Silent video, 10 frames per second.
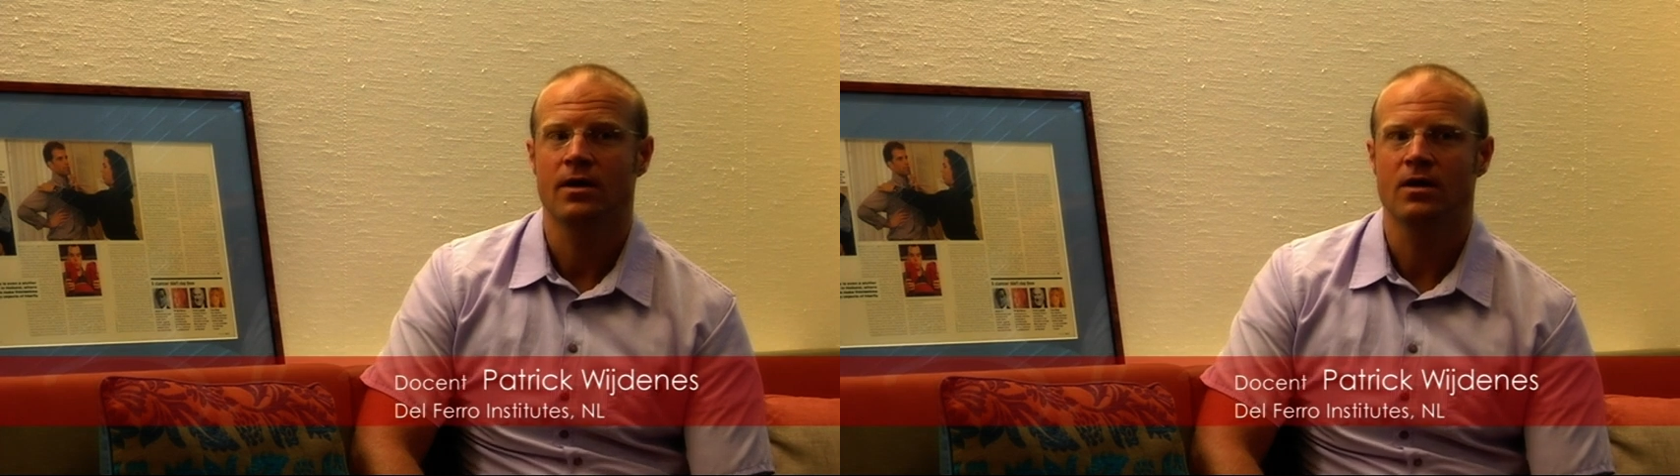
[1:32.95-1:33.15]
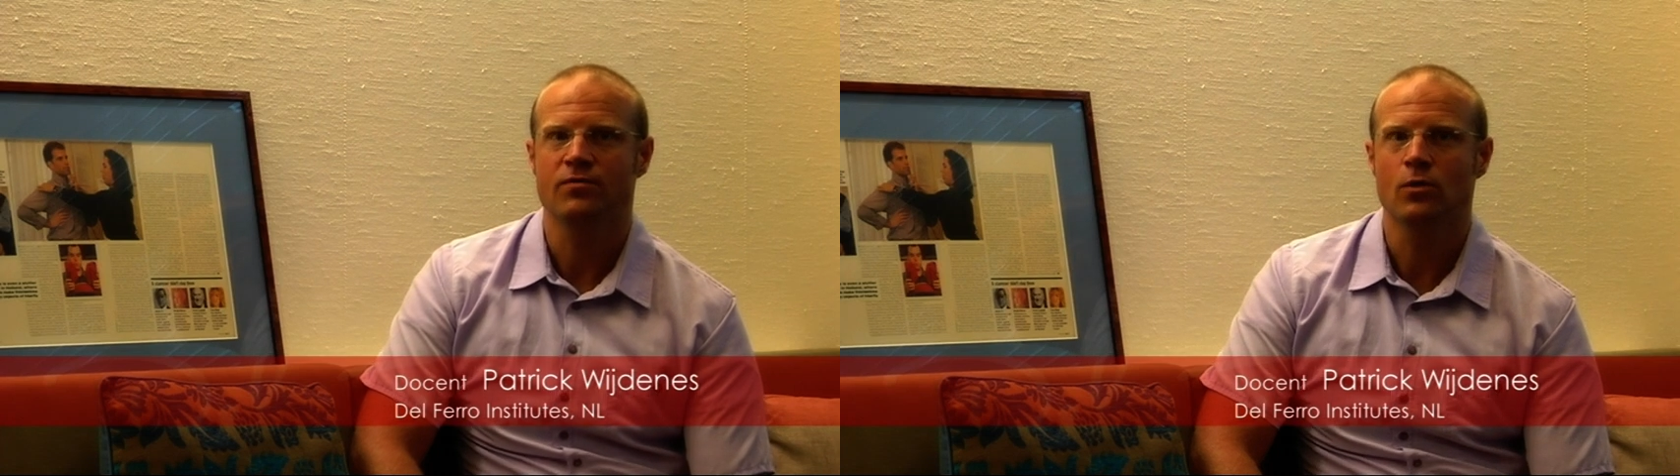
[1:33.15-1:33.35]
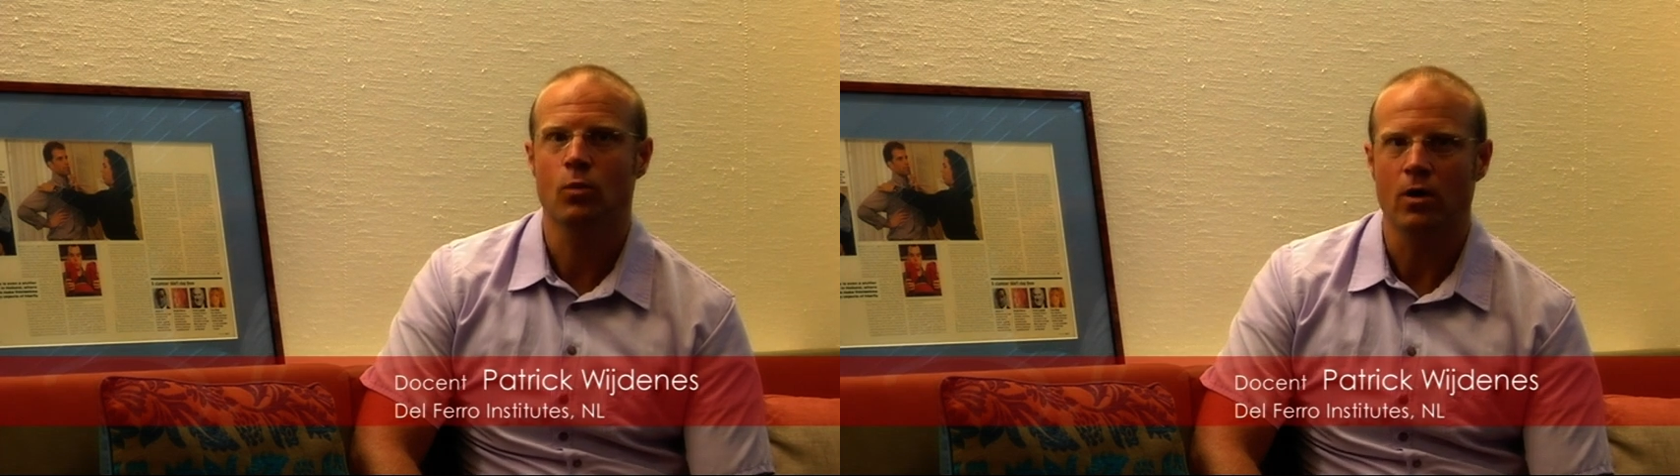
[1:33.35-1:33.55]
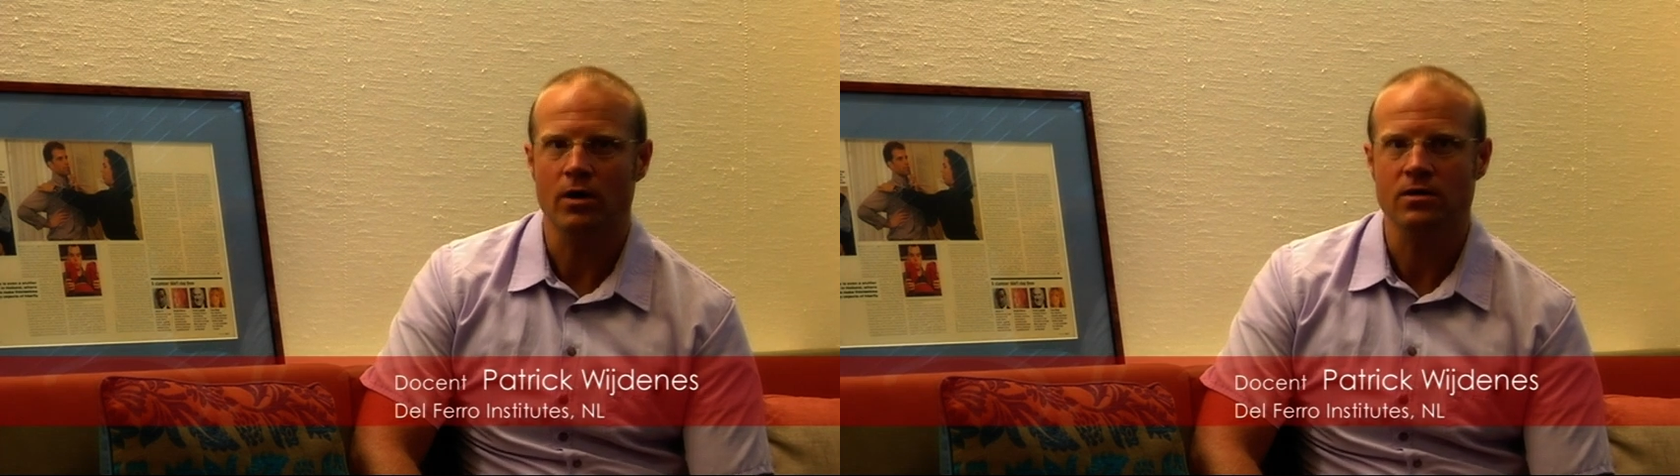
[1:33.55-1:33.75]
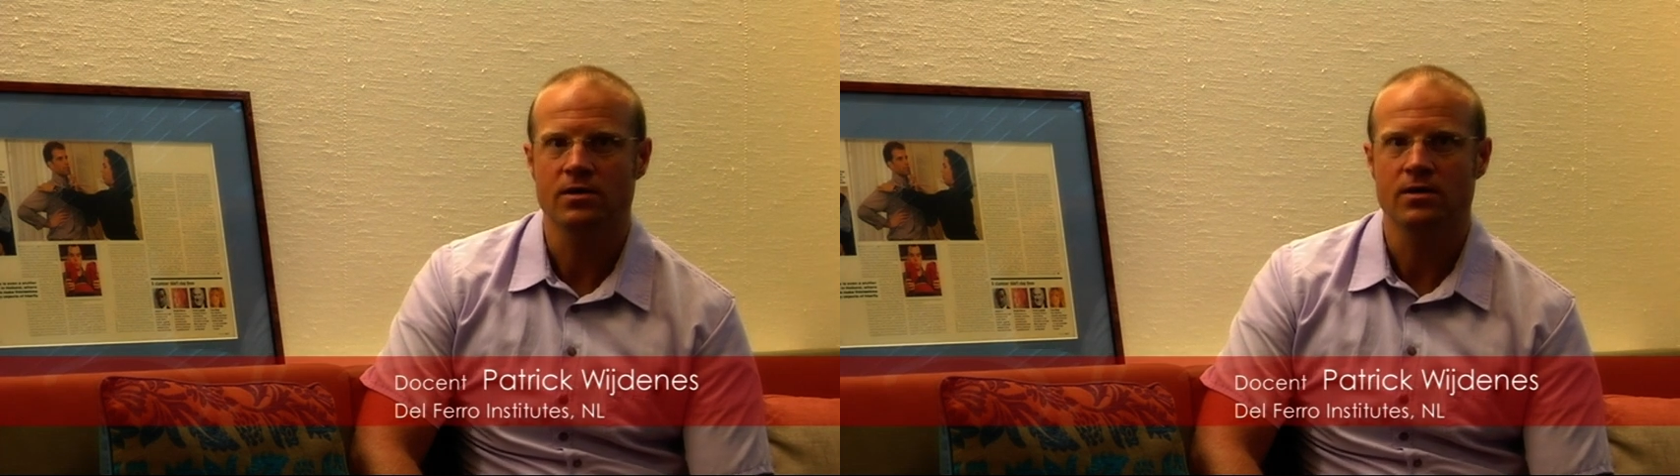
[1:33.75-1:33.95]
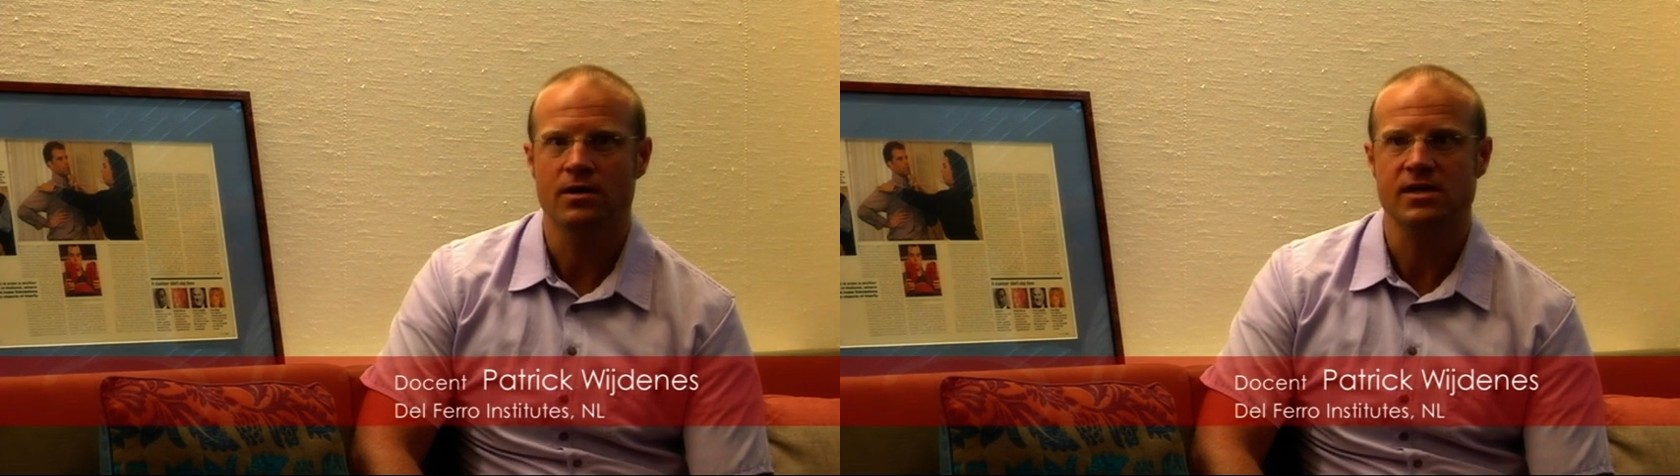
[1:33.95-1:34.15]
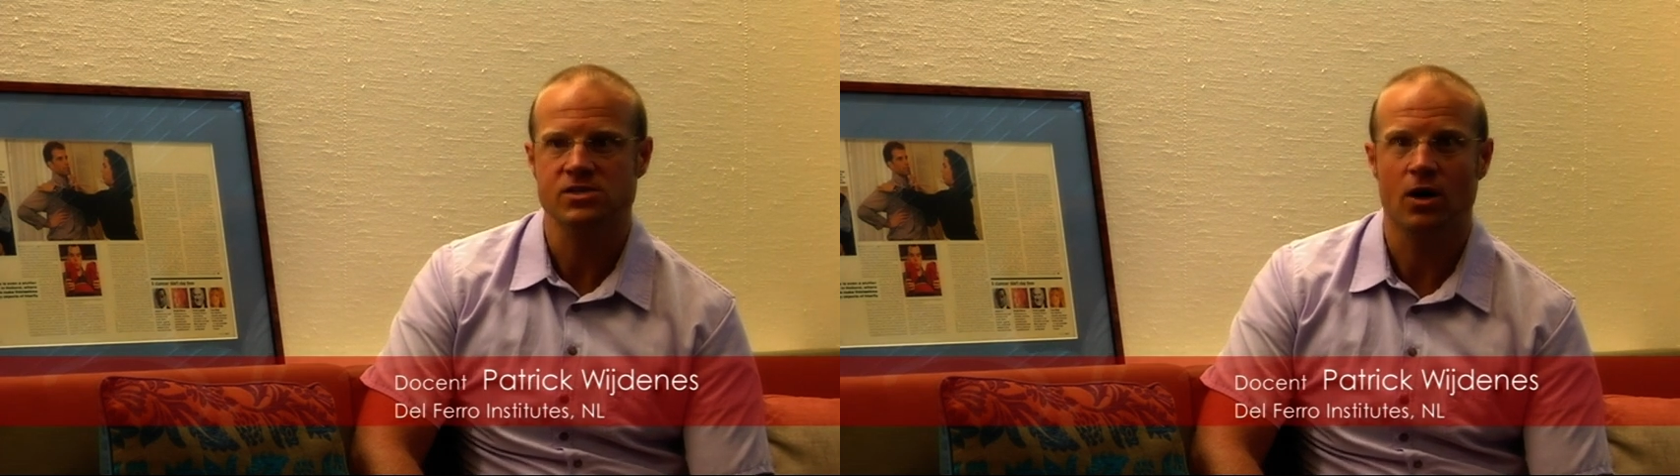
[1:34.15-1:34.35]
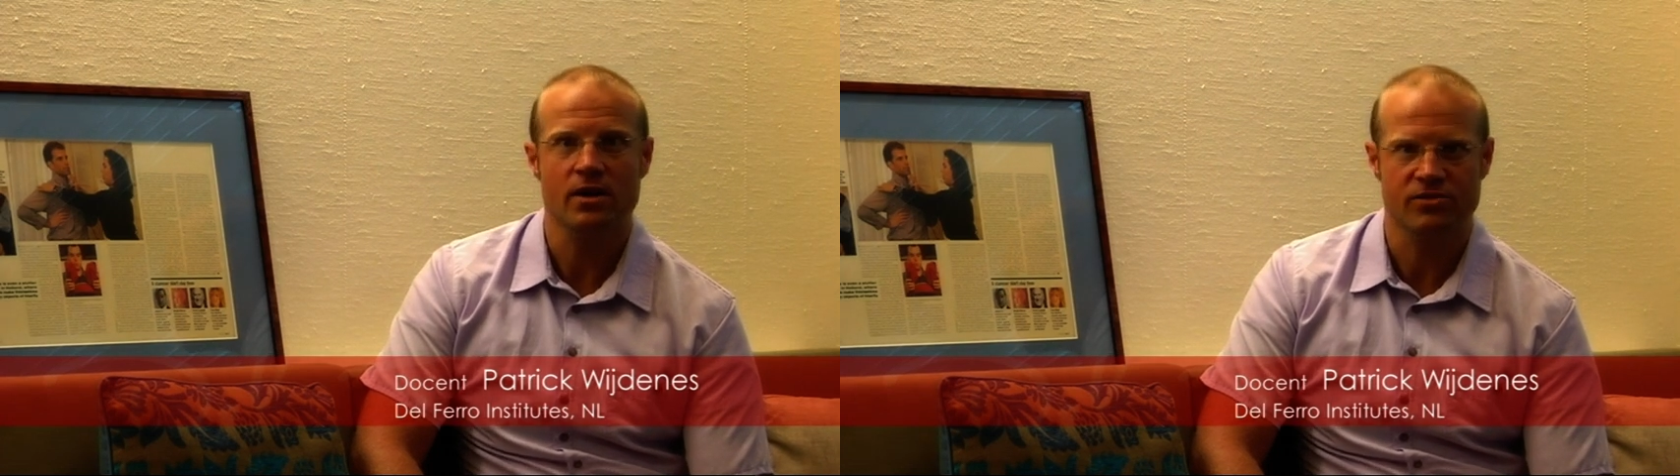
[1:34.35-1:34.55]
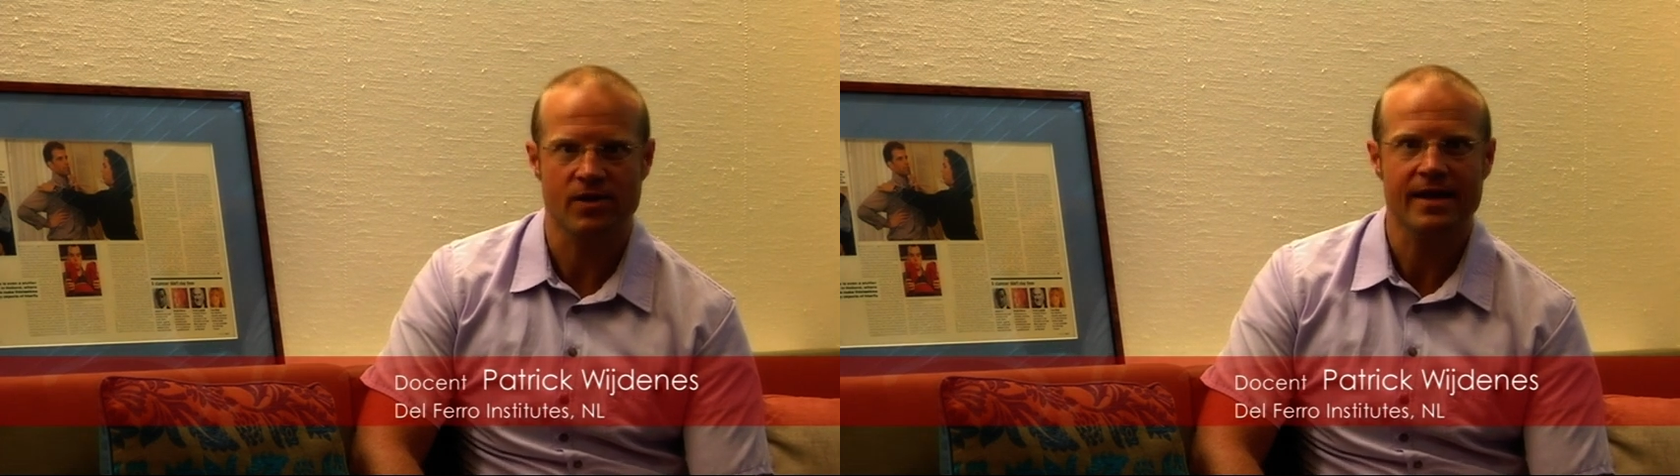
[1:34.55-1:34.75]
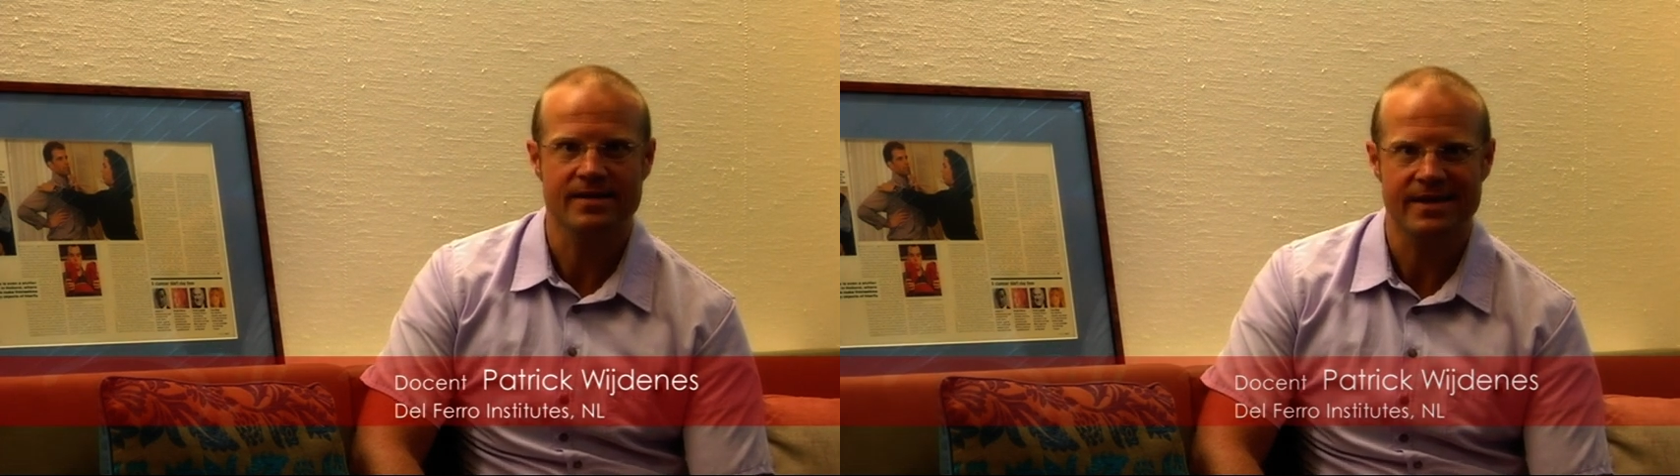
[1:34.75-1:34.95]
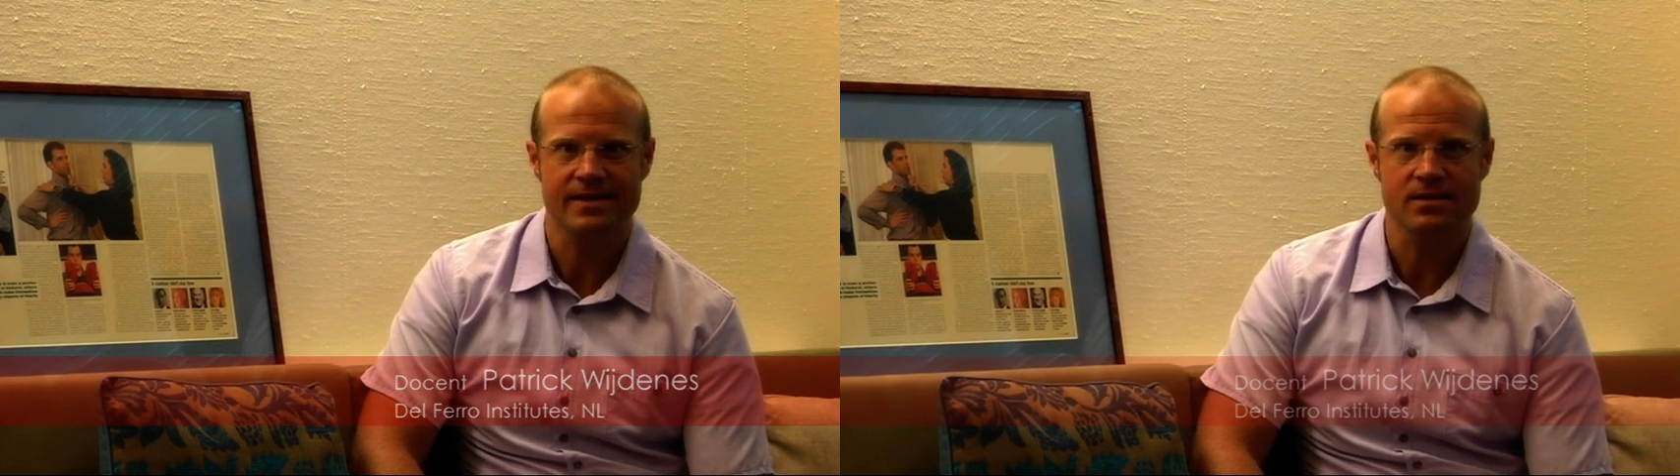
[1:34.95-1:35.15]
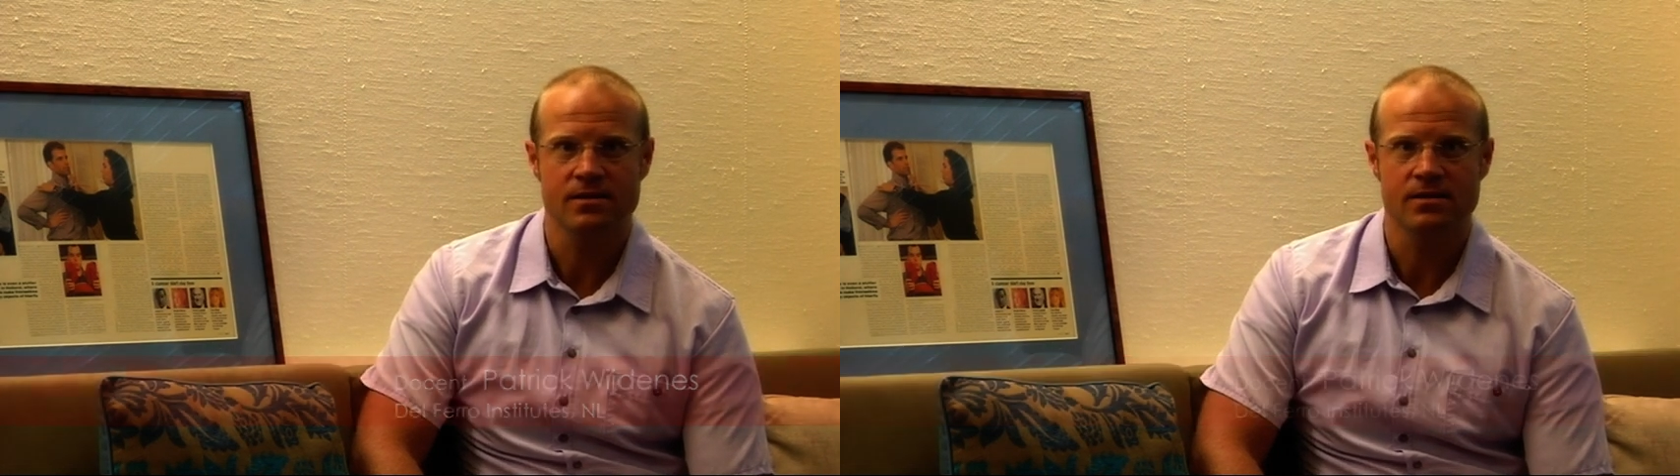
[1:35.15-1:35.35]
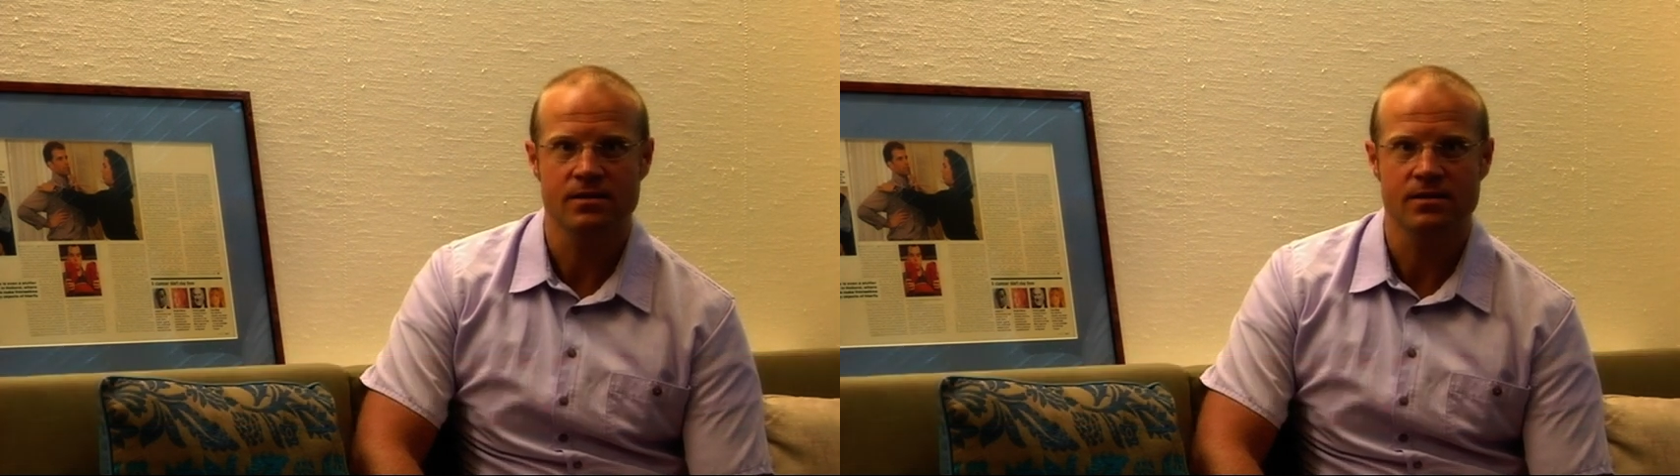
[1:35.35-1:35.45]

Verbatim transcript: If you work as hard as I did,